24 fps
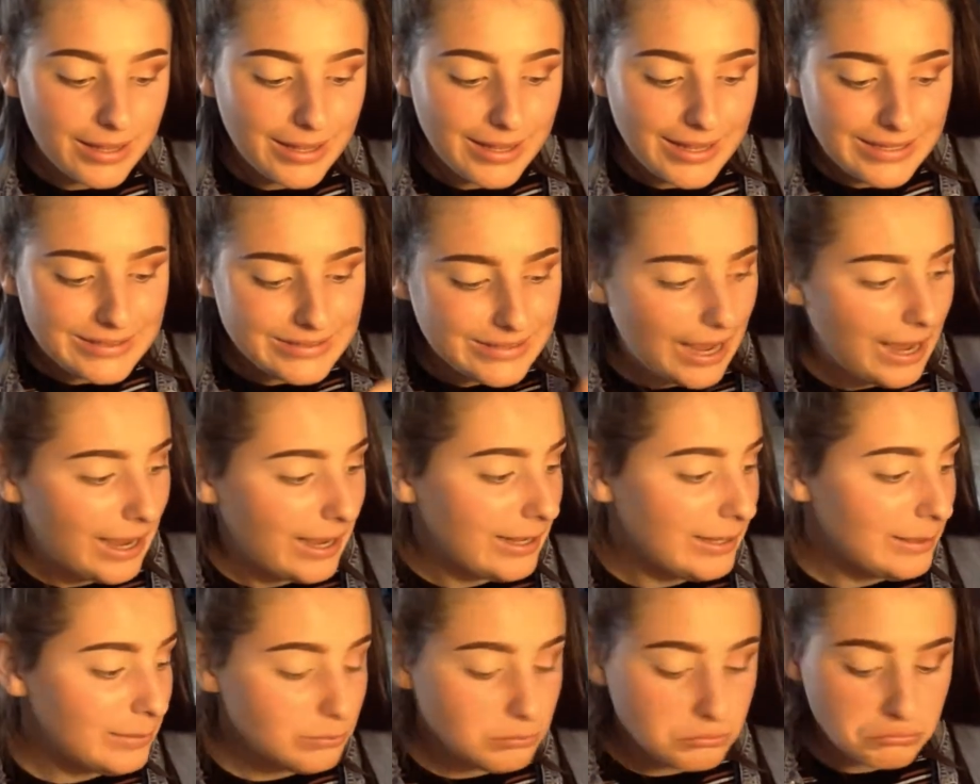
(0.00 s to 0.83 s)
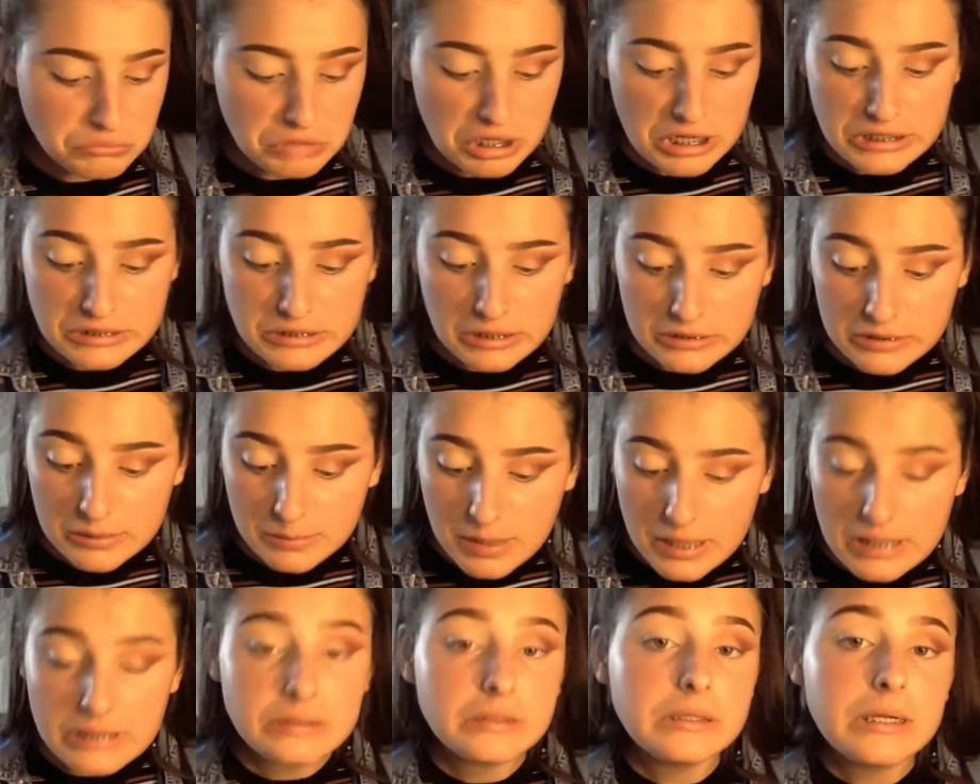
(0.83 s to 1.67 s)
It's aight. It's not the
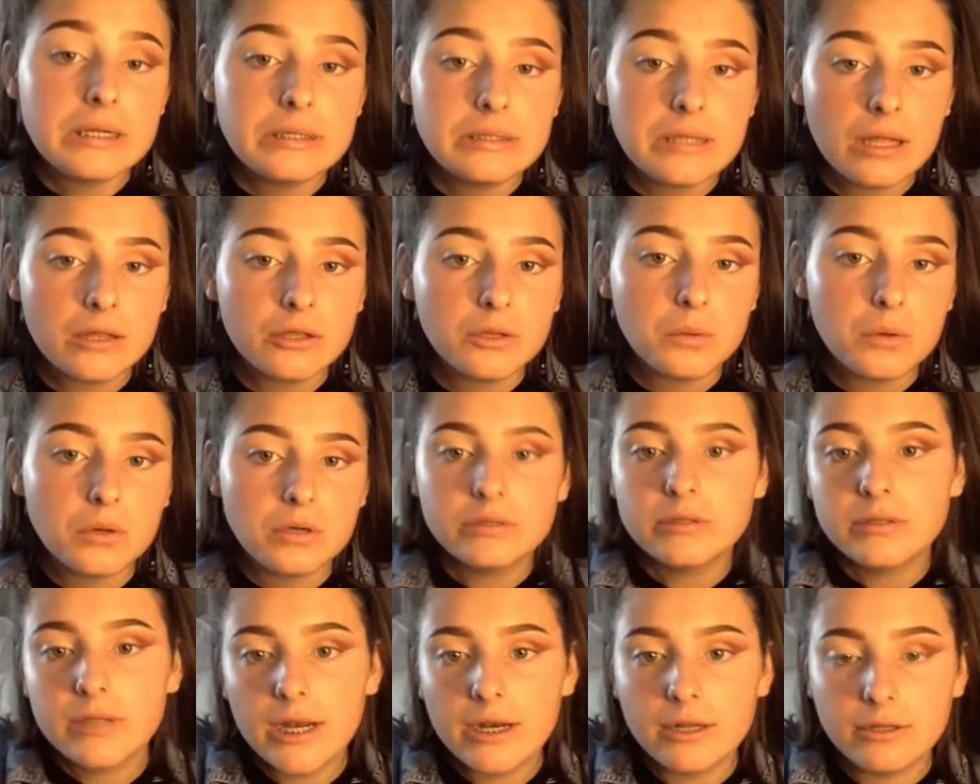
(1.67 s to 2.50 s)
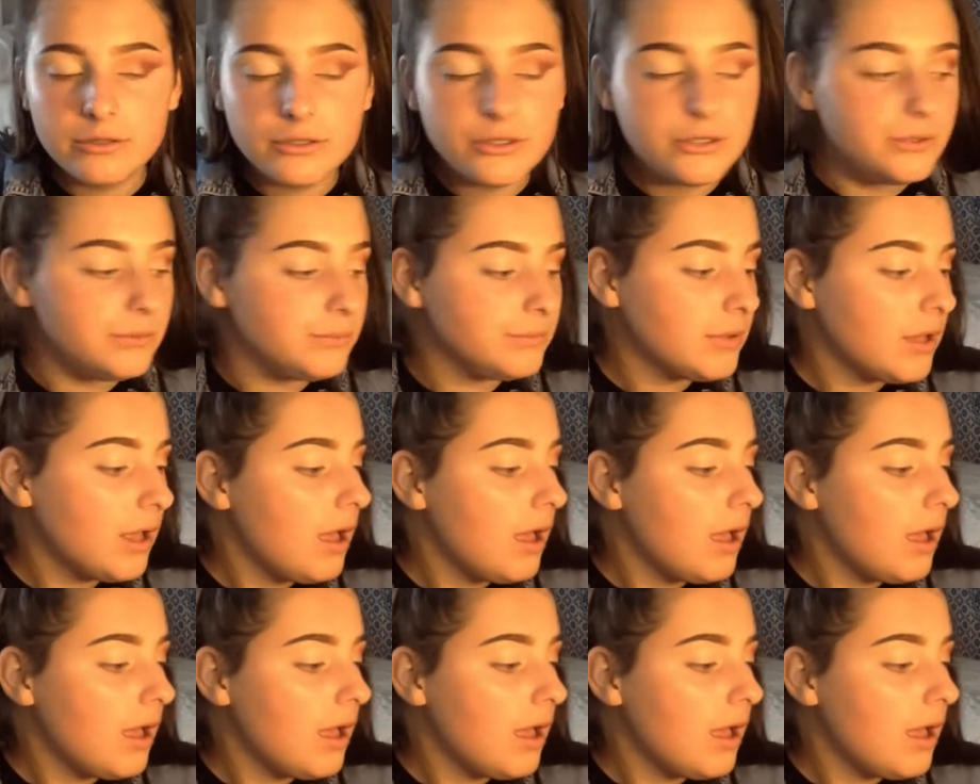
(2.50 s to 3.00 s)
best. It's not the worst. It'll do.